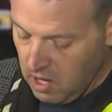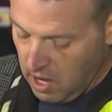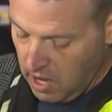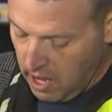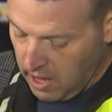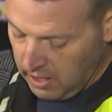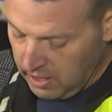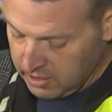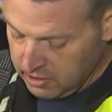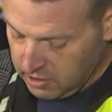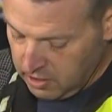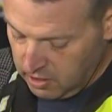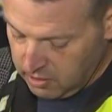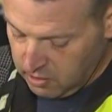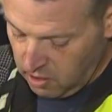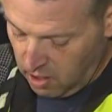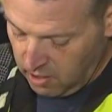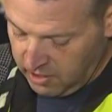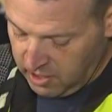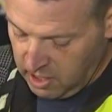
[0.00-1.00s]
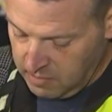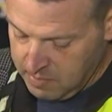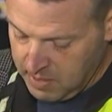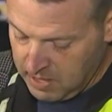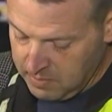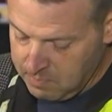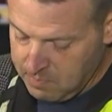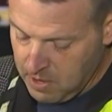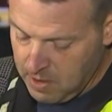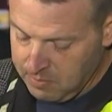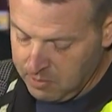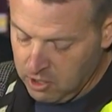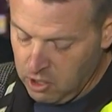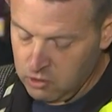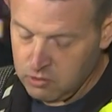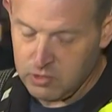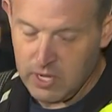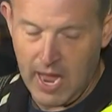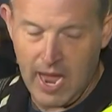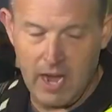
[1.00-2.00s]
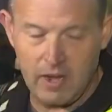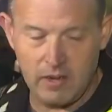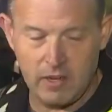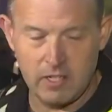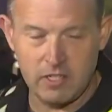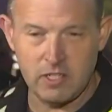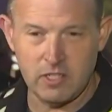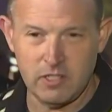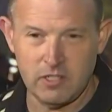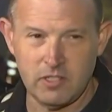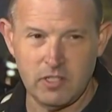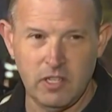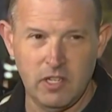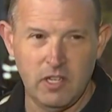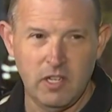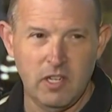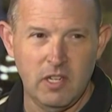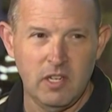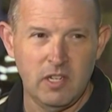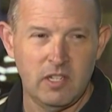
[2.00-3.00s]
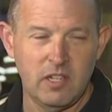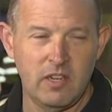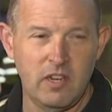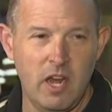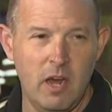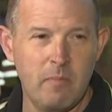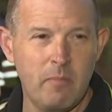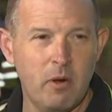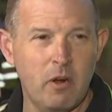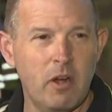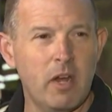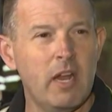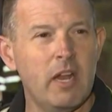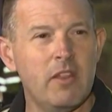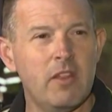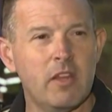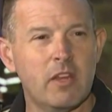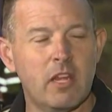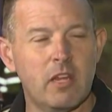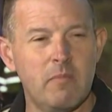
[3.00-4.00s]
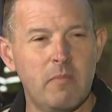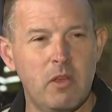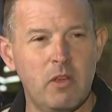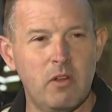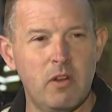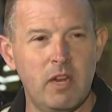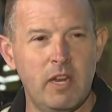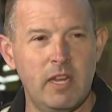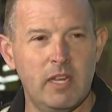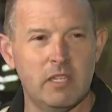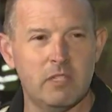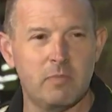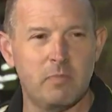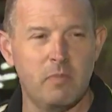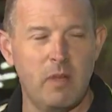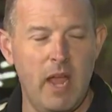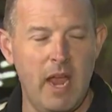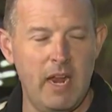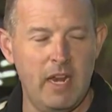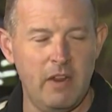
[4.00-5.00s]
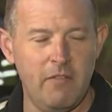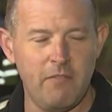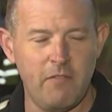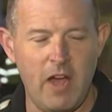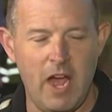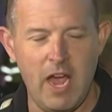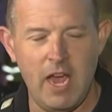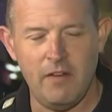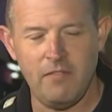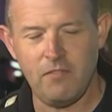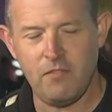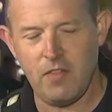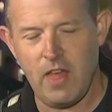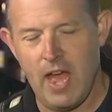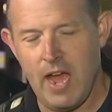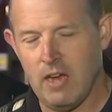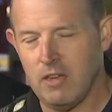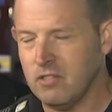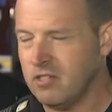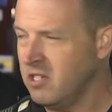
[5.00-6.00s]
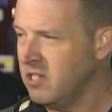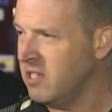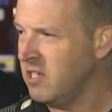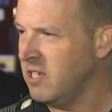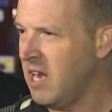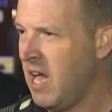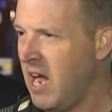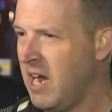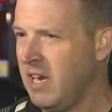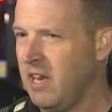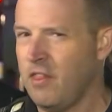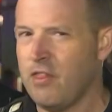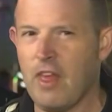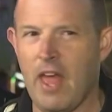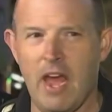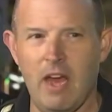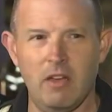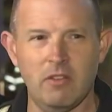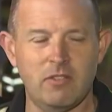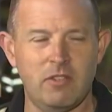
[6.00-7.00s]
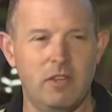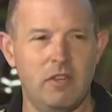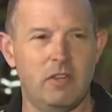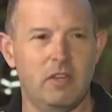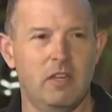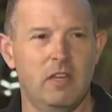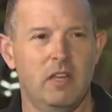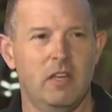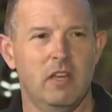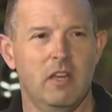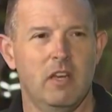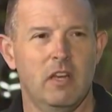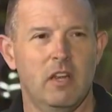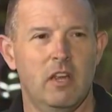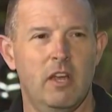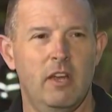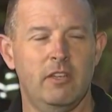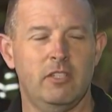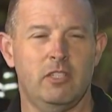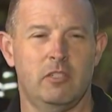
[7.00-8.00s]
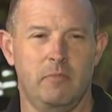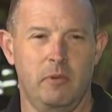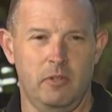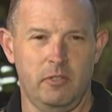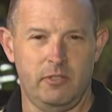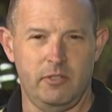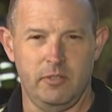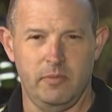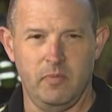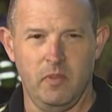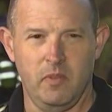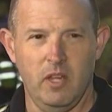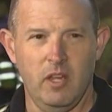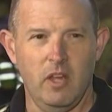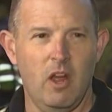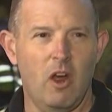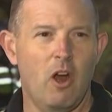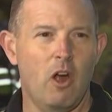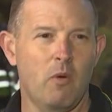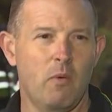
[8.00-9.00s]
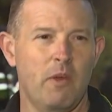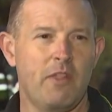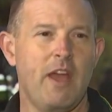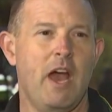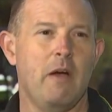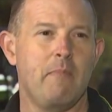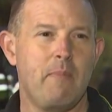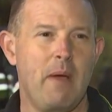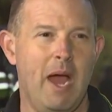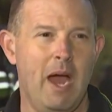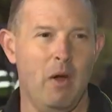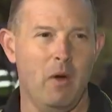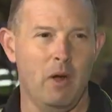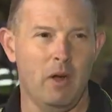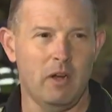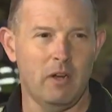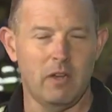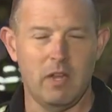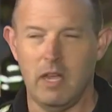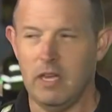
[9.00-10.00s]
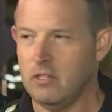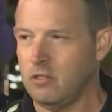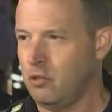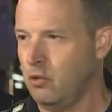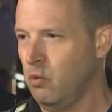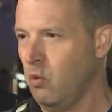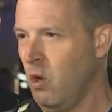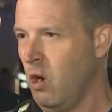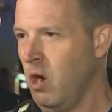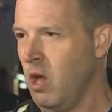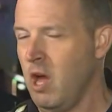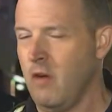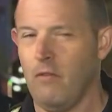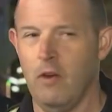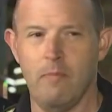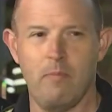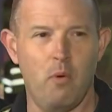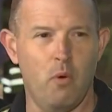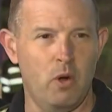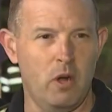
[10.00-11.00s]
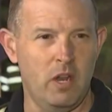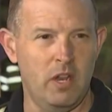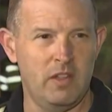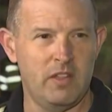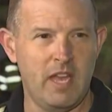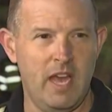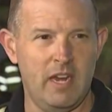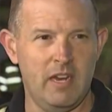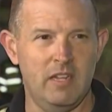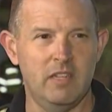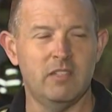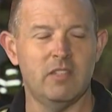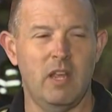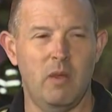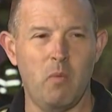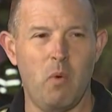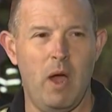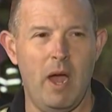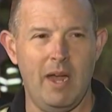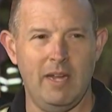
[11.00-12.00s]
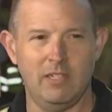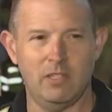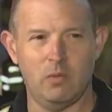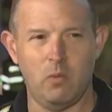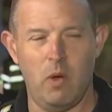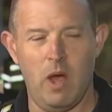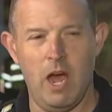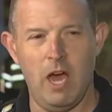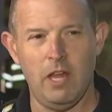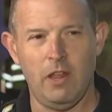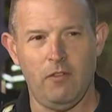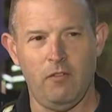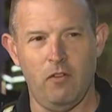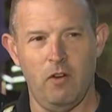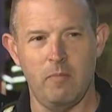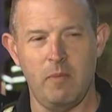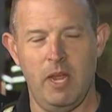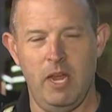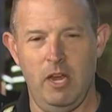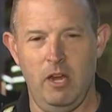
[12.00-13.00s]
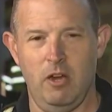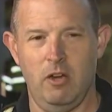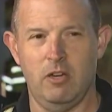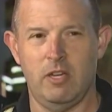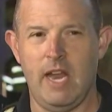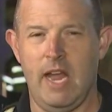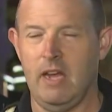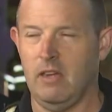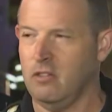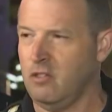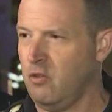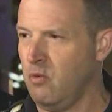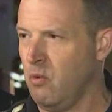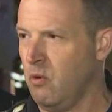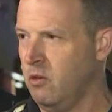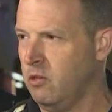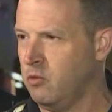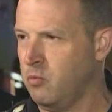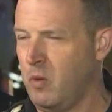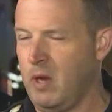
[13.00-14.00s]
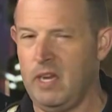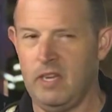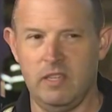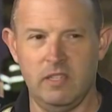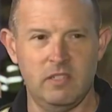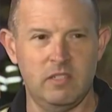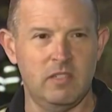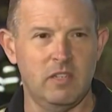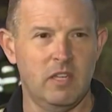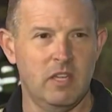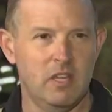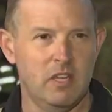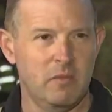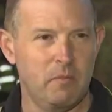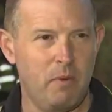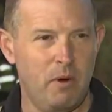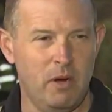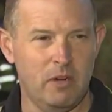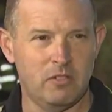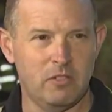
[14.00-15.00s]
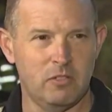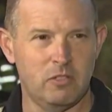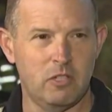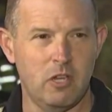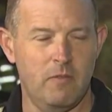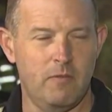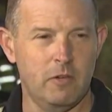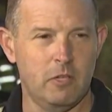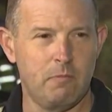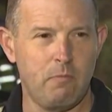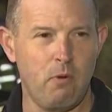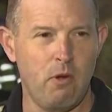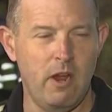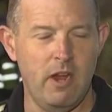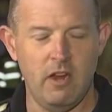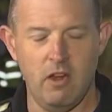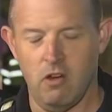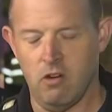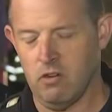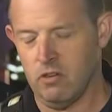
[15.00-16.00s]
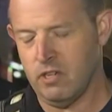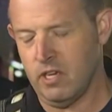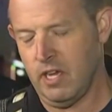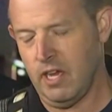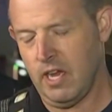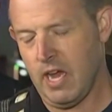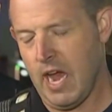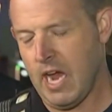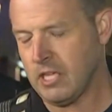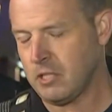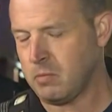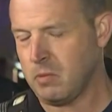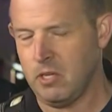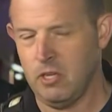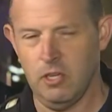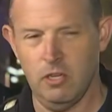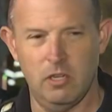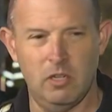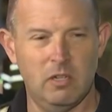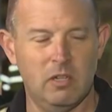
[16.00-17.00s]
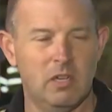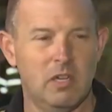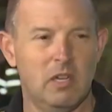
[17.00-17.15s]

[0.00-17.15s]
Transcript: like talking about Pepco's outages. The number in the community is 85,000 to 90,000 customers are without power. As you all have reported, that is a wide swath from here down towards Wheaton, parts of Silver Spring, Olney, Aspen Hill.